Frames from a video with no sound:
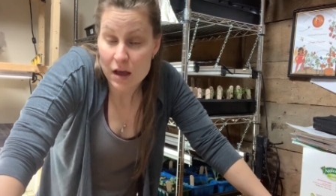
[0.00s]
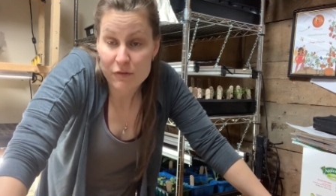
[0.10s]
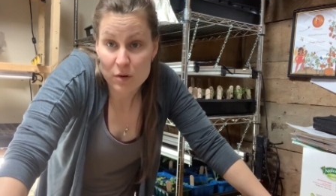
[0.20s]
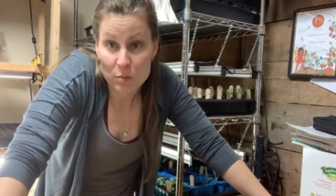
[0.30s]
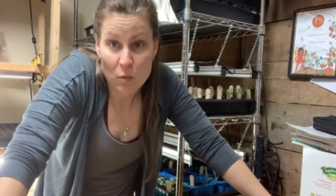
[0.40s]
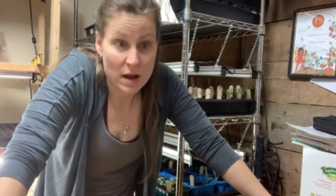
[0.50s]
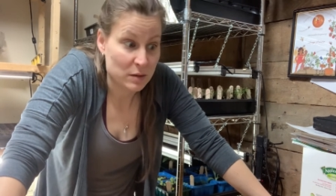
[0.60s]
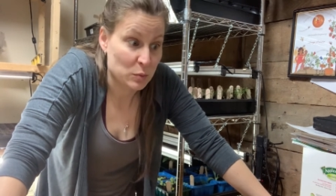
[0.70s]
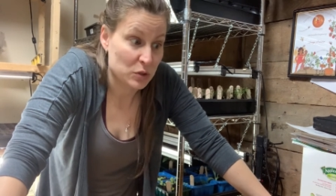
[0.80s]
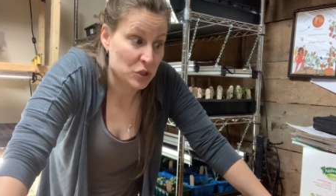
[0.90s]
From
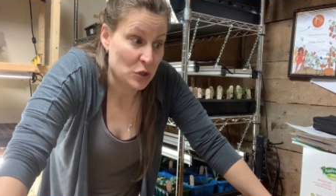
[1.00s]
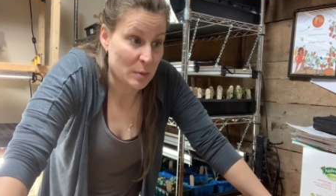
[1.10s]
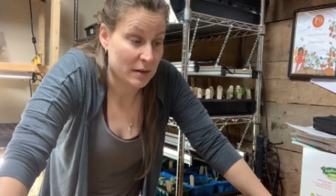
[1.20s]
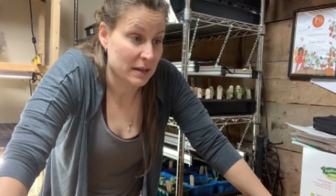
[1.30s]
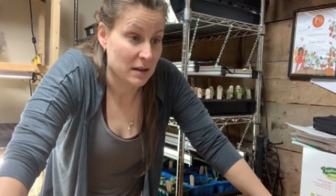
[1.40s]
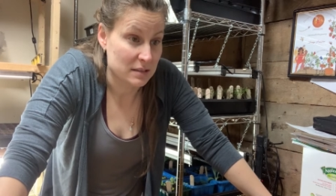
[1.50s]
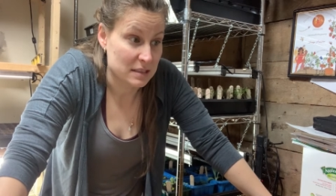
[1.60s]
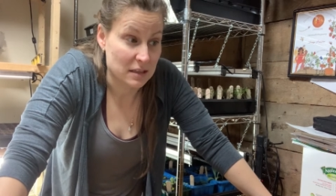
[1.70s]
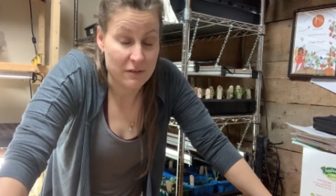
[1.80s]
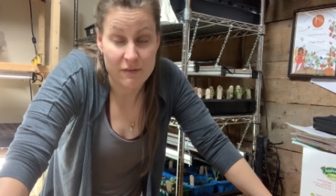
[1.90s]
what will germinate, I'll
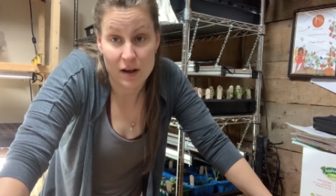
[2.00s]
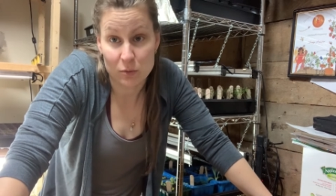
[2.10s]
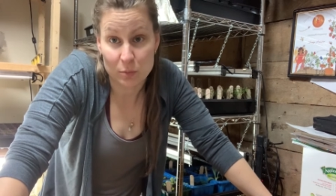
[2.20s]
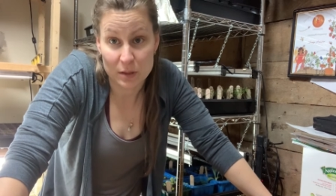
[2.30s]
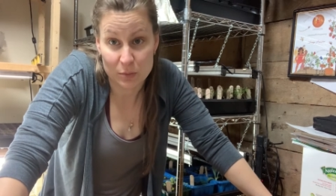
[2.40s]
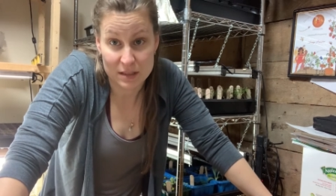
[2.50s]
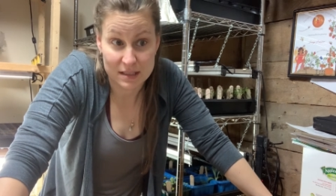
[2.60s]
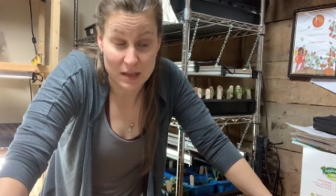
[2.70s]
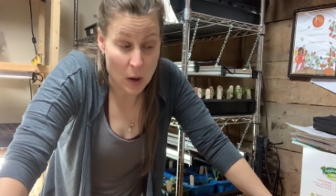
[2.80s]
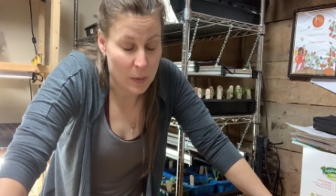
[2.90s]
see if I will be
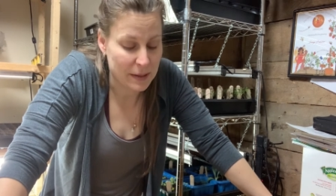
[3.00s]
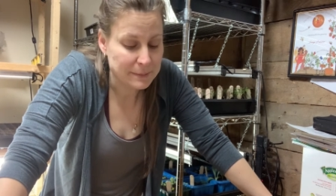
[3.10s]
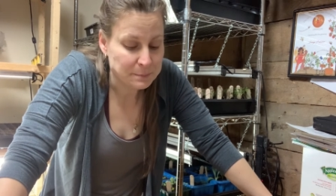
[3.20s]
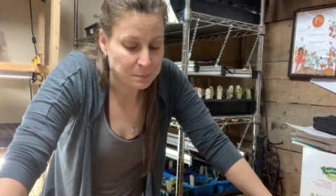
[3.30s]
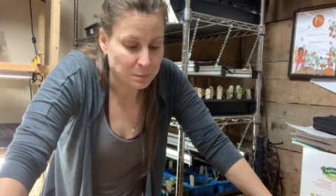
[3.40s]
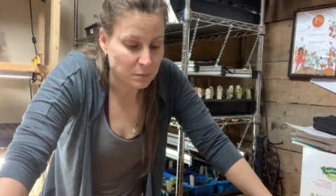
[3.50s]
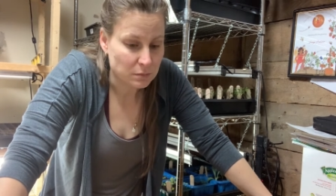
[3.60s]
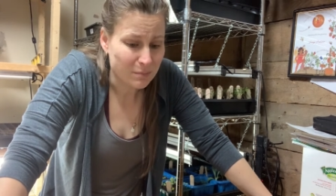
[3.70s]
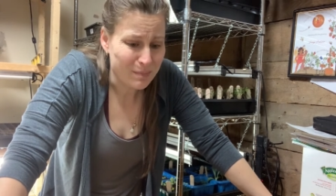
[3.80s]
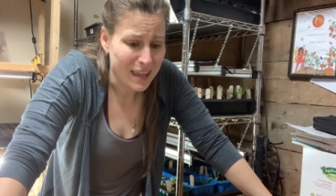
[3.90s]
resowing.
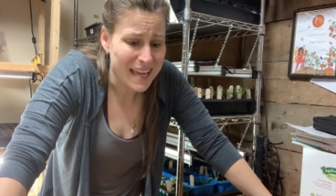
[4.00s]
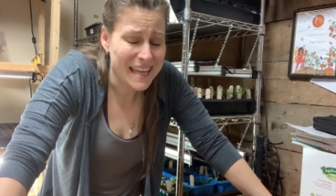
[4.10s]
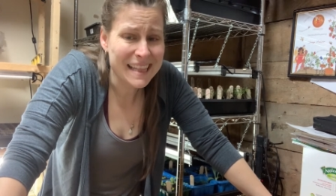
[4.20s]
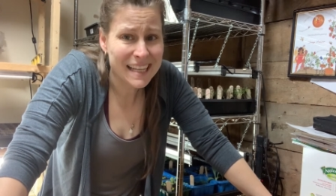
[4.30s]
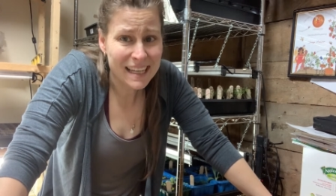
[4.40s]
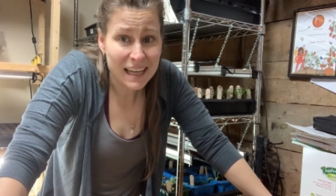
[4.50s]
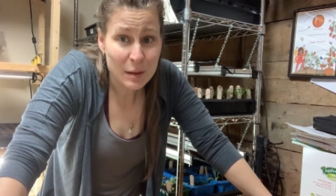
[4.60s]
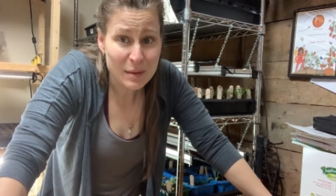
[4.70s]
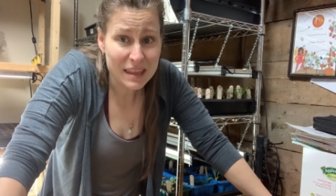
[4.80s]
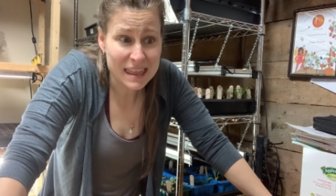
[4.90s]
And then it
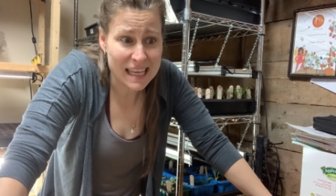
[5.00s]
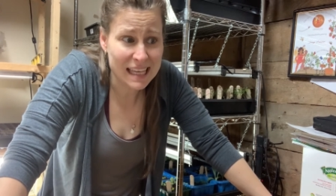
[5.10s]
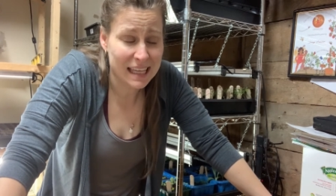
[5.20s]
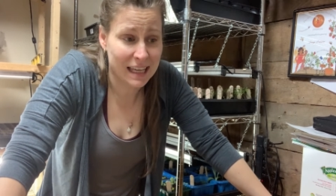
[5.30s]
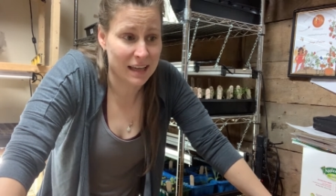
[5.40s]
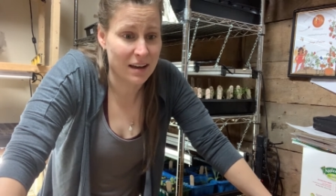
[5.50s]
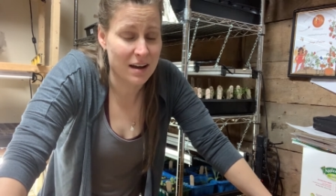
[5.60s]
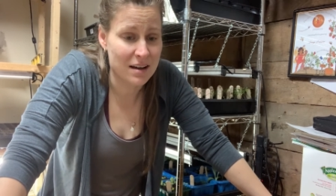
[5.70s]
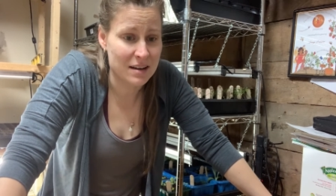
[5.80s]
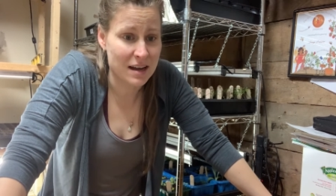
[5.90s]
got me thinking.
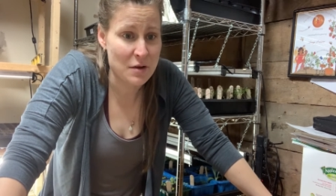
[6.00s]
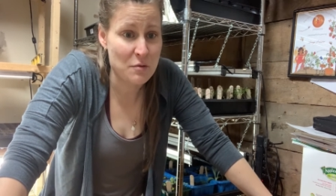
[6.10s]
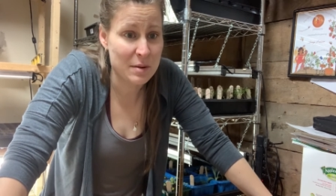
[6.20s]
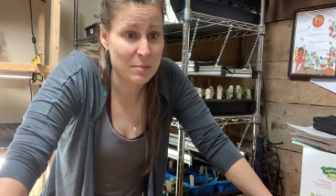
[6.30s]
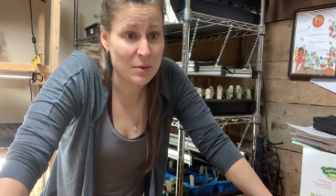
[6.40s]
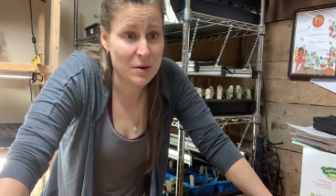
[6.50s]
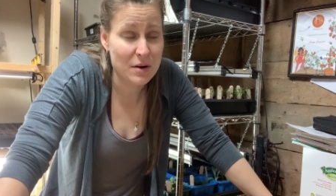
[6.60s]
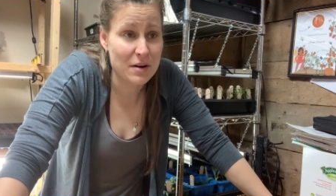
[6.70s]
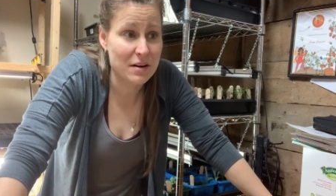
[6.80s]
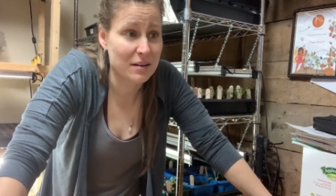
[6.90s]
I
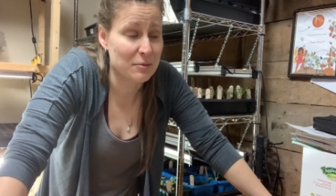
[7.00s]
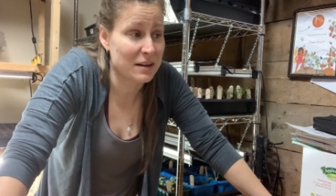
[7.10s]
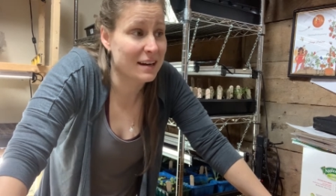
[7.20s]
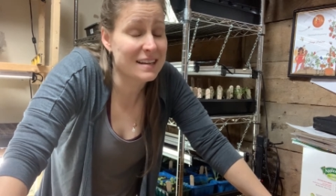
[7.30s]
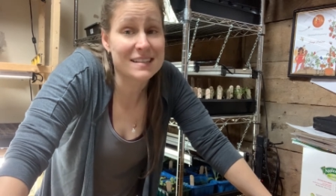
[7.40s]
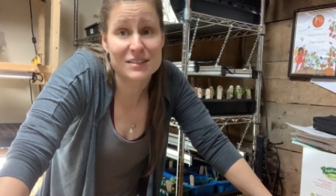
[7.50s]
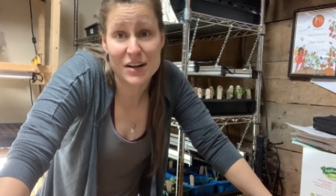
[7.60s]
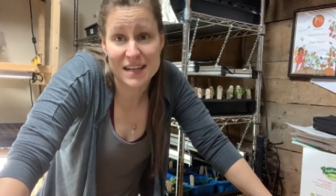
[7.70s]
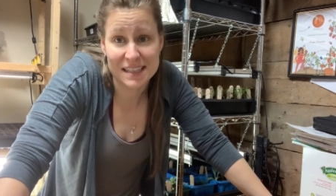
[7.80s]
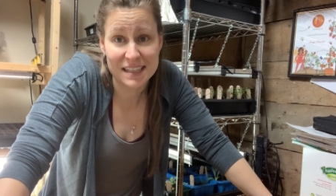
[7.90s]
remember when I
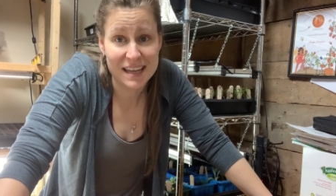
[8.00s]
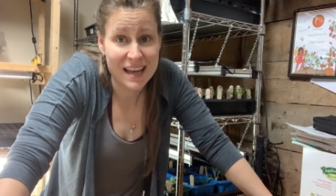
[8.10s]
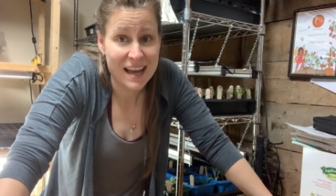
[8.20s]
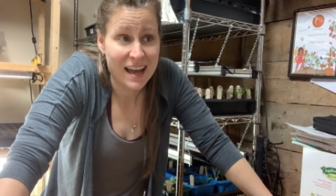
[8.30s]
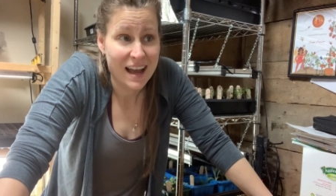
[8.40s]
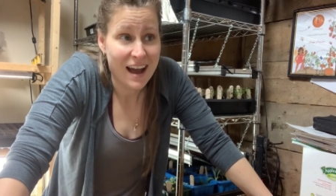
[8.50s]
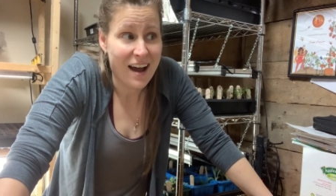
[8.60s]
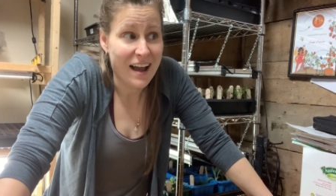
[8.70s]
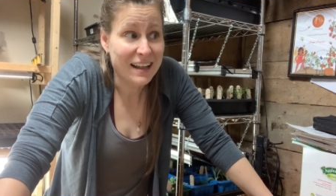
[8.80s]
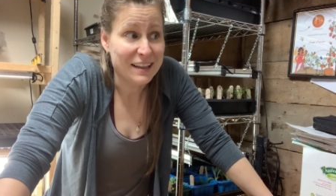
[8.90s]
started,
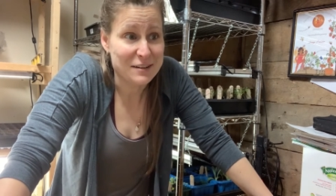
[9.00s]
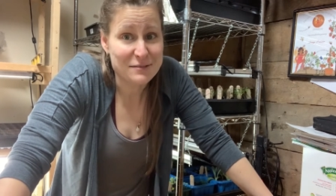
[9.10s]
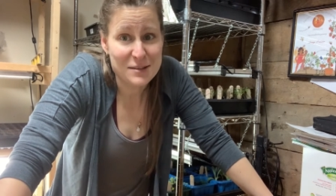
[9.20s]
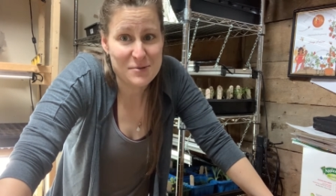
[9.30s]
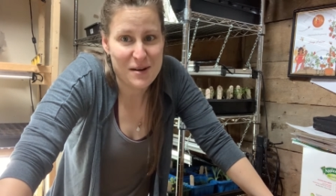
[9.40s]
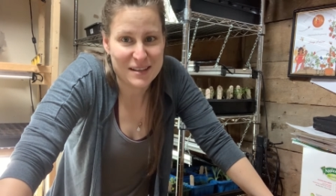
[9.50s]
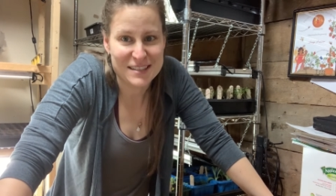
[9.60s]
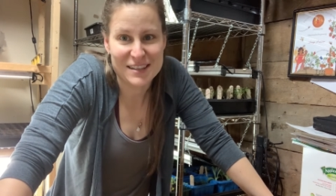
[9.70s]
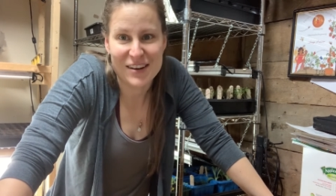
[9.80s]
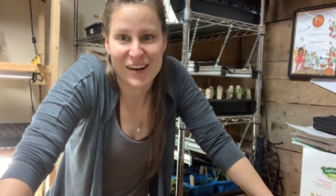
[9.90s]
I love to
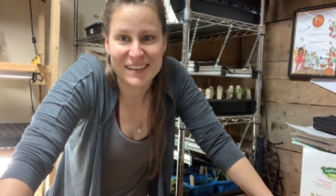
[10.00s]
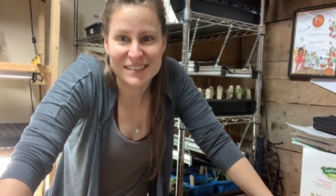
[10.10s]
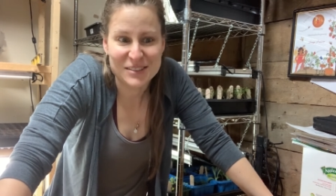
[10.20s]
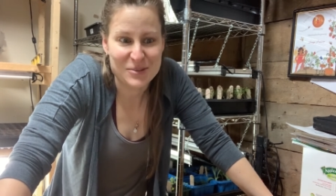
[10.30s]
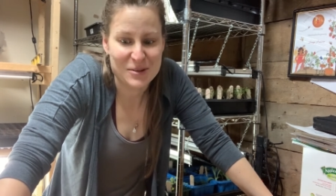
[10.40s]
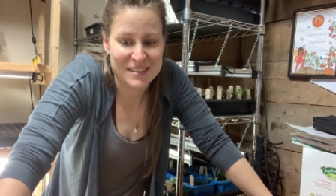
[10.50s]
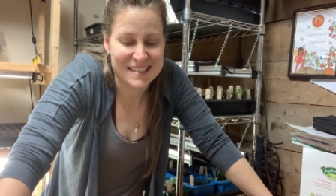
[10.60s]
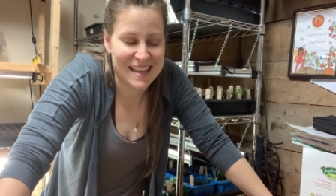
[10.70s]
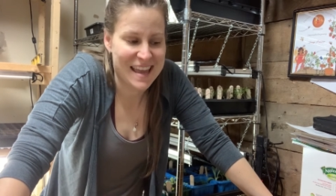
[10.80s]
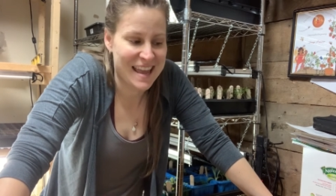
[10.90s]
watch garden
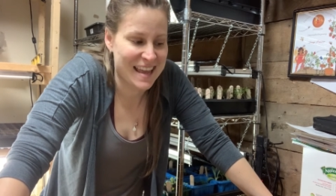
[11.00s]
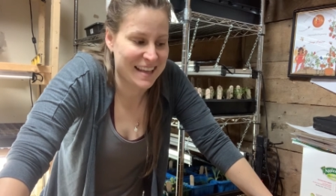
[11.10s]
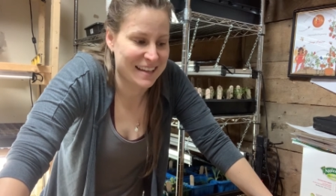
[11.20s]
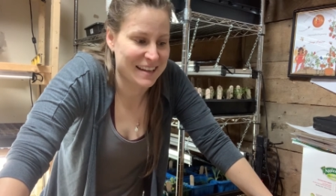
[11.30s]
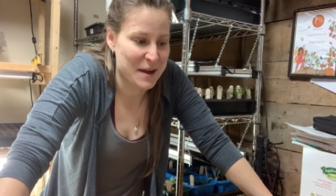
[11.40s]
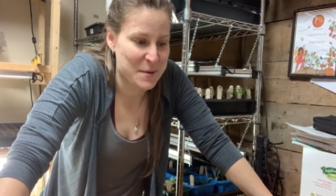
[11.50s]
tours and